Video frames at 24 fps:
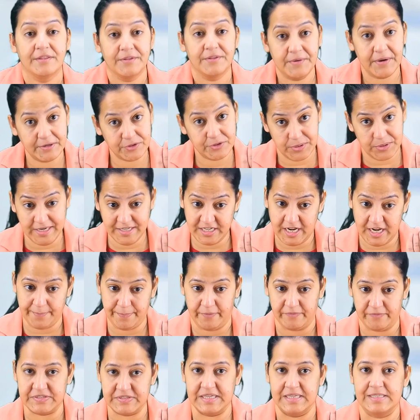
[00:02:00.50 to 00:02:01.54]
There are three type
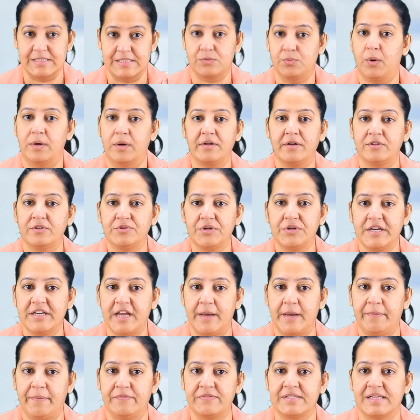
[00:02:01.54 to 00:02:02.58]
of cells. What are the three
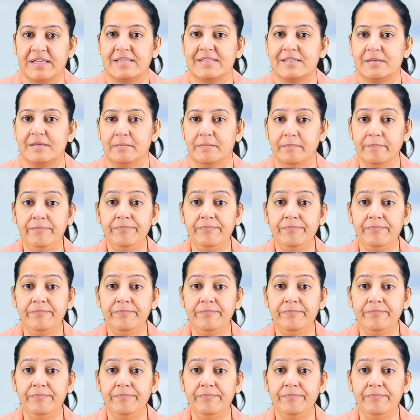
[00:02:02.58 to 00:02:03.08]
type of cells?